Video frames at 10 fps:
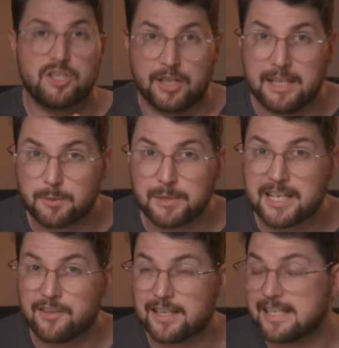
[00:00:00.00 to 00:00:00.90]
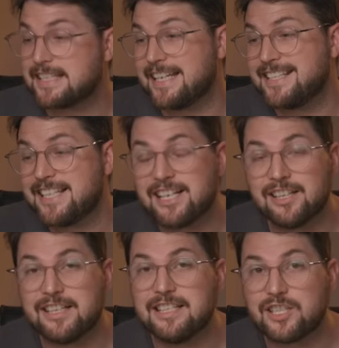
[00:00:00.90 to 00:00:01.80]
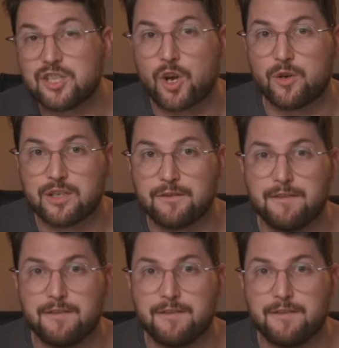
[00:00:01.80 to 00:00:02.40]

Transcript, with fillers: So the next whiskey on the list is the Glen Scotia